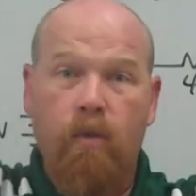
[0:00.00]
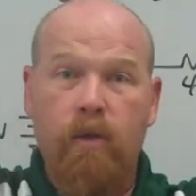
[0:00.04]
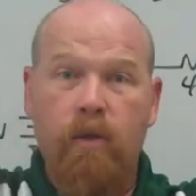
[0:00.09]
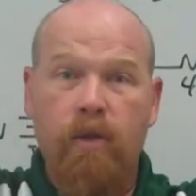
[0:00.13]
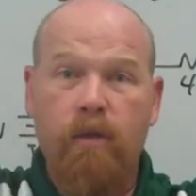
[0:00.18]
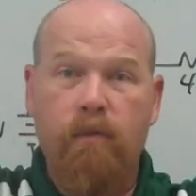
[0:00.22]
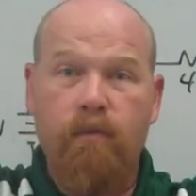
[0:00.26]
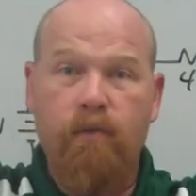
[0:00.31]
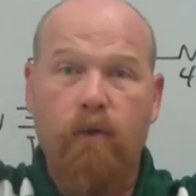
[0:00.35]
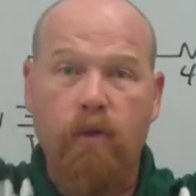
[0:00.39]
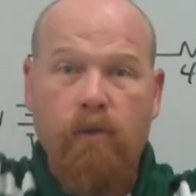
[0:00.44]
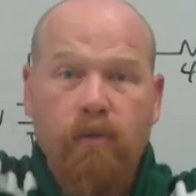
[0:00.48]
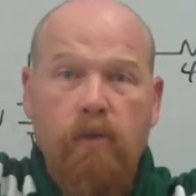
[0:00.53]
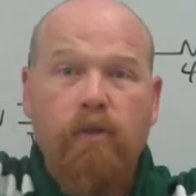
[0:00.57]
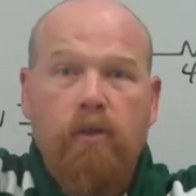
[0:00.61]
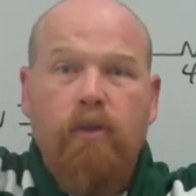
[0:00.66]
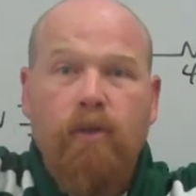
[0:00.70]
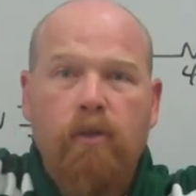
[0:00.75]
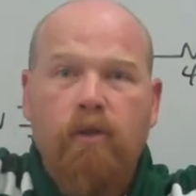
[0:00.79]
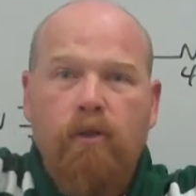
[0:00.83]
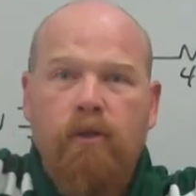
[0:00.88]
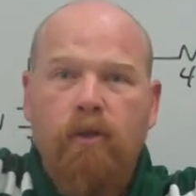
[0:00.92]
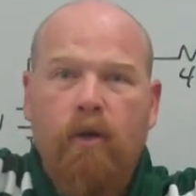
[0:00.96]
With the
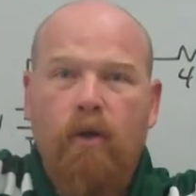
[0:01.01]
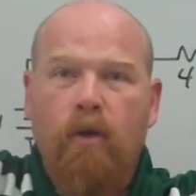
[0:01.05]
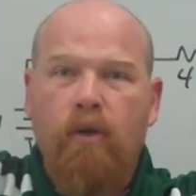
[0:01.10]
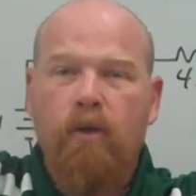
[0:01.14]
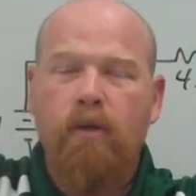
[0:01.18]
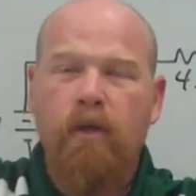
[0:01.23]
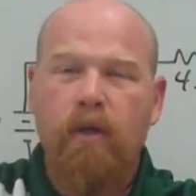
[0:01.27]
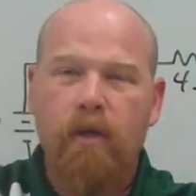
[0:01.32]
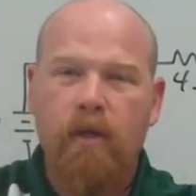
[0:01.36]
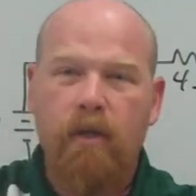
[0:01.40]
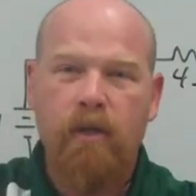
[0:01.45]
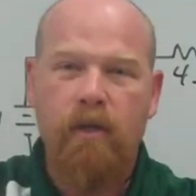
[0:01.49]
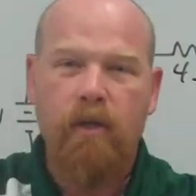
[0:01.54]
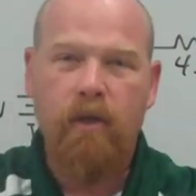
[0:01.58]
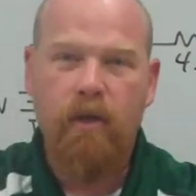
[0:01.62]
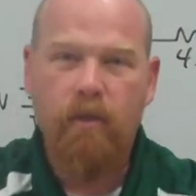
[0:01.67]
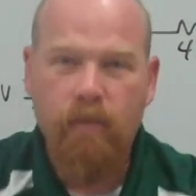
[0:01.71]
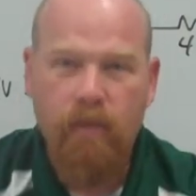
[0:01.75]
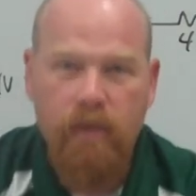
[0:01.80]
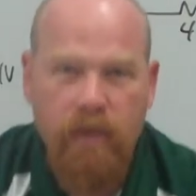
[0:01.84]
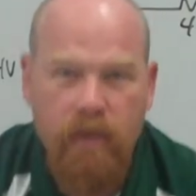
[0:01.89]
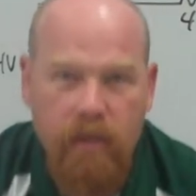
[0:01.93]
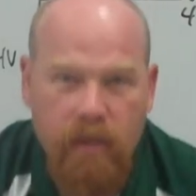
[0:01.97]
voltage to jolt,
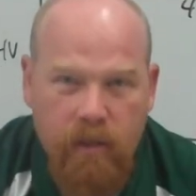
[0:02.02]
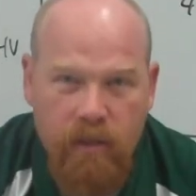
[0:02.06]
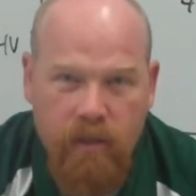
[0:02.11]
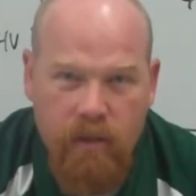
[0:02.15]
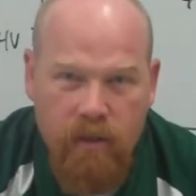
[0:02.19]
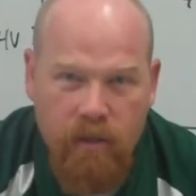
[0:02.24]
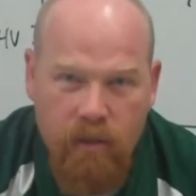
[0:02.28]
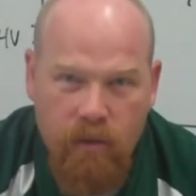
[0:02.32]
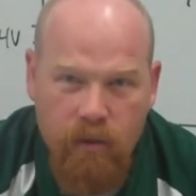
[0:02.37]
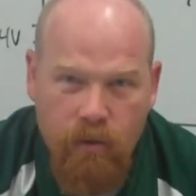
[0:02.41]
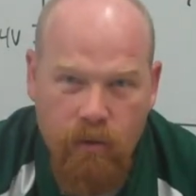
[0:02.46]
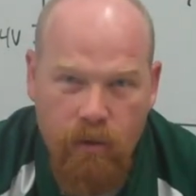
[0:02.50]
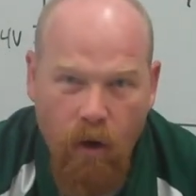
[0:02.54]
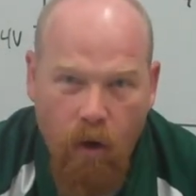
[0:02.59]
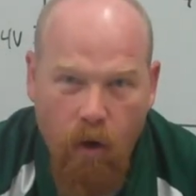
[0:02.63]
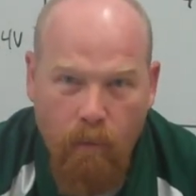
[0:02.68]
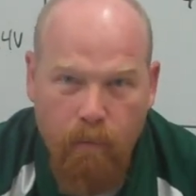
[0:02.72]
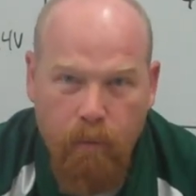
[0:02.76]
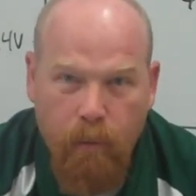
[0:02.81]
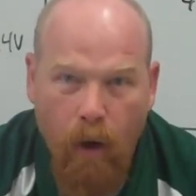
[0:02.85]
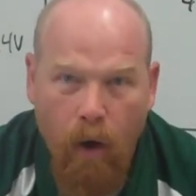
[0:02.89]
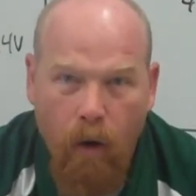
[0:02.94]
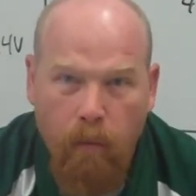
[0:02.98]
the resistance to
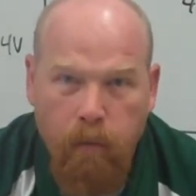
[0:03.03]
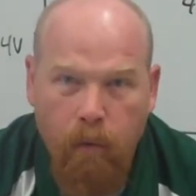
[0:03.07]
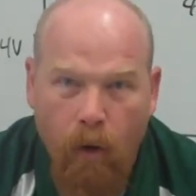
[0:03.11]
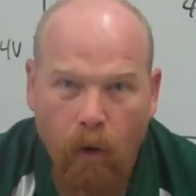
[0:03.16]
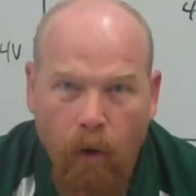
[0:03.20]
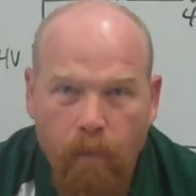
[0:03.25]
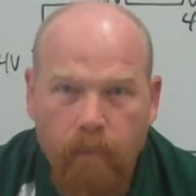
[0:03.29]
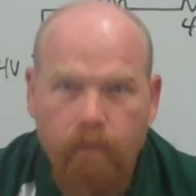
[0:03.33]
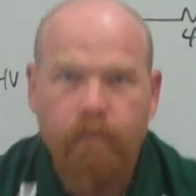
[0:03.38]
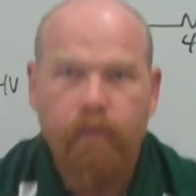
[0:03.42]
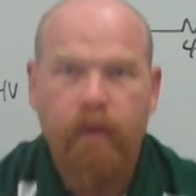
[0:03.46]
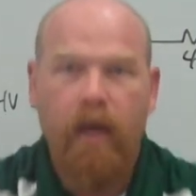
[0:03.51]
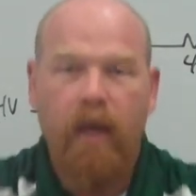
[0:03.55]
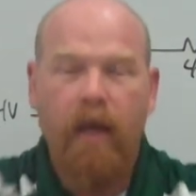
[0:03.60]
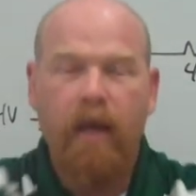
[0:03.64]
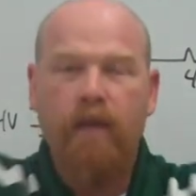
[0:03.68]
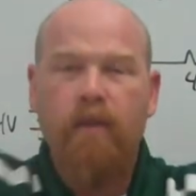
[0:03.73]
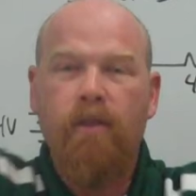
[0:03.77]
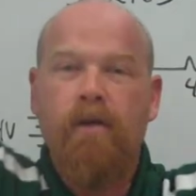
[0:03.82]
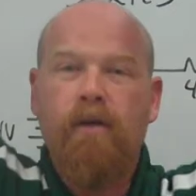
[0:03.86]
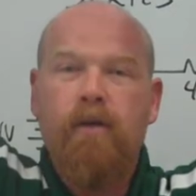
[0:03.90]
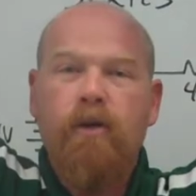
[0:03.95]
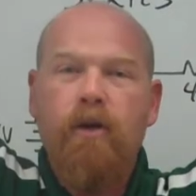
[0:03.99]
gulp, gulp, gulp,
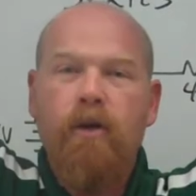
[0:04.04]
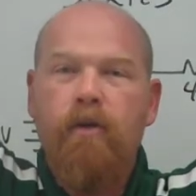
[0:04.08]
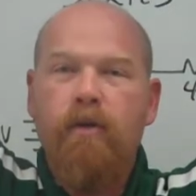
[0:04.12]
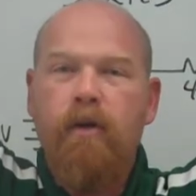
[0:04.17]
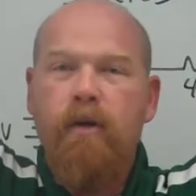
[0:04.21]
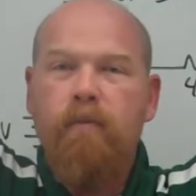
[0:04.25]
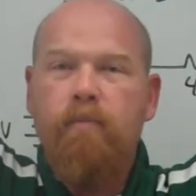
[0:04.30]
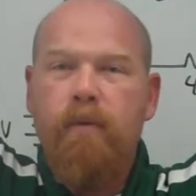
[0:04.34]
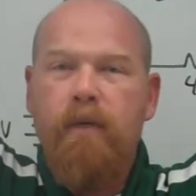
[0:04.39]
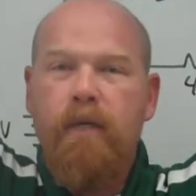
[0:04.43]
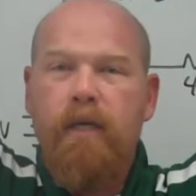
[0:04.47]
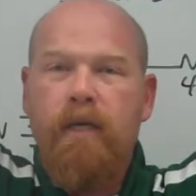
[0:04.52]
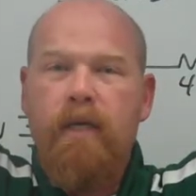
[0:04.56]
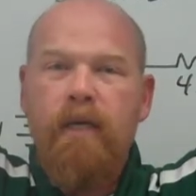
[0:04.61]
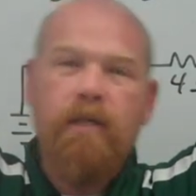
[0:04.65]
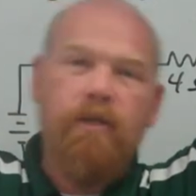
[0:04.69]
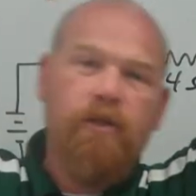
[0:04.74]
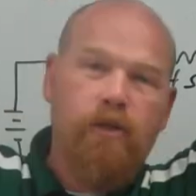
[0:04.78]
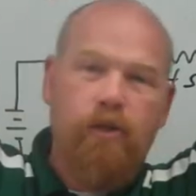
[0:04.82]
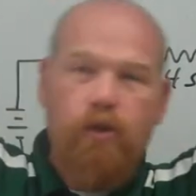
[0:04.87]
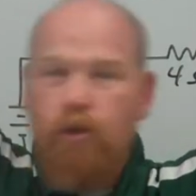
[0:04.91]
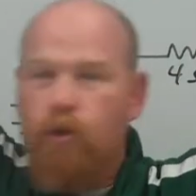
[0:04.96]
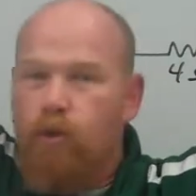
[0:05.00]
and the current
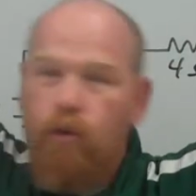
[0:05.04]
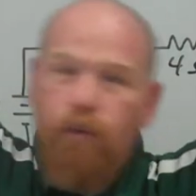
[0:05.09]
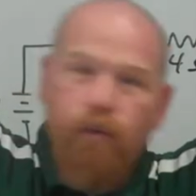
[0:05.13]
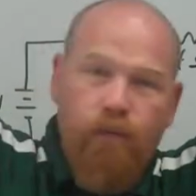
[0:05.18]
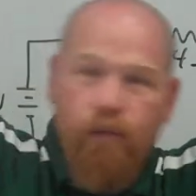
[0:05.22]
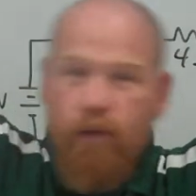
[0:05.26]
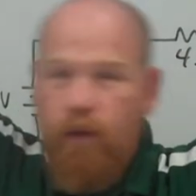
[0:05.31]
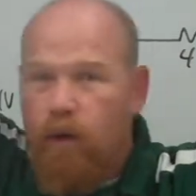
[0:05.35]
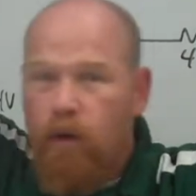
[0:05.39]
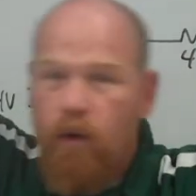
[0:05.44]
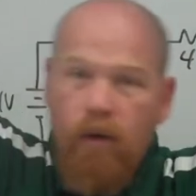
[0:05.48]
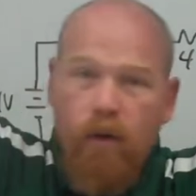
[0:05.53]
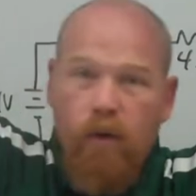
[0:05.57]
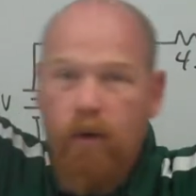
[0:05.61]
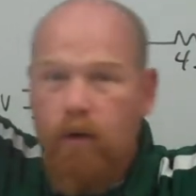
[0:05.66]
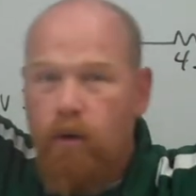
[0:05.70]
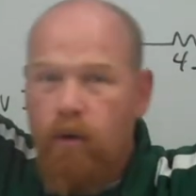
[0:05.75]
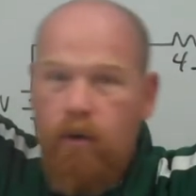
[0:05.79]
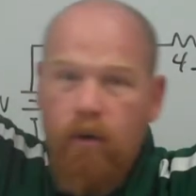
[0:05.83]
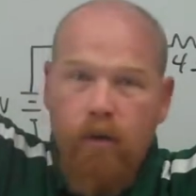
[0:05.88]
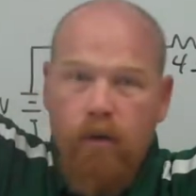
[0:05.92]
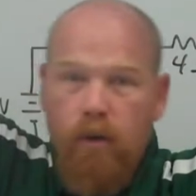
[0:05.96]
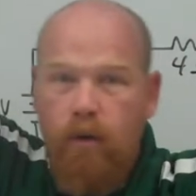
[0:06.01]
begins to
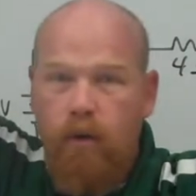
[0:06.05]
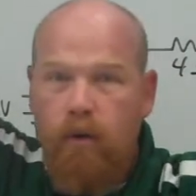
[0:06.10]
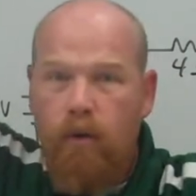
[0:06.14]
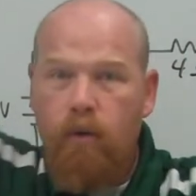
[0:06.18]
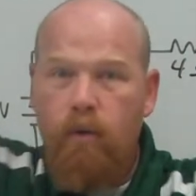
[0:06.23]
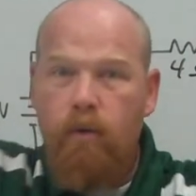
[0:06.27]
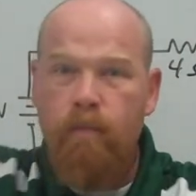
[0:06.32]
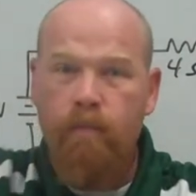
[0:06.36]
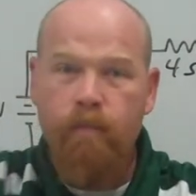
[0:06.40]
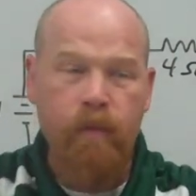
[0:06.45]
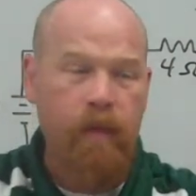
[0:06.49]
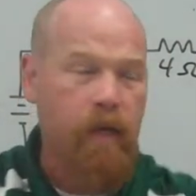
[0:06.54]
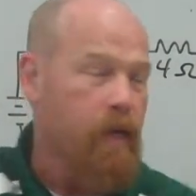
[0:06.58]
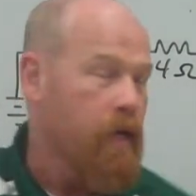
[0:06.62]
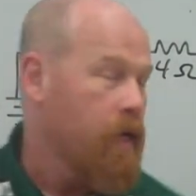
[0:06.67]
flow.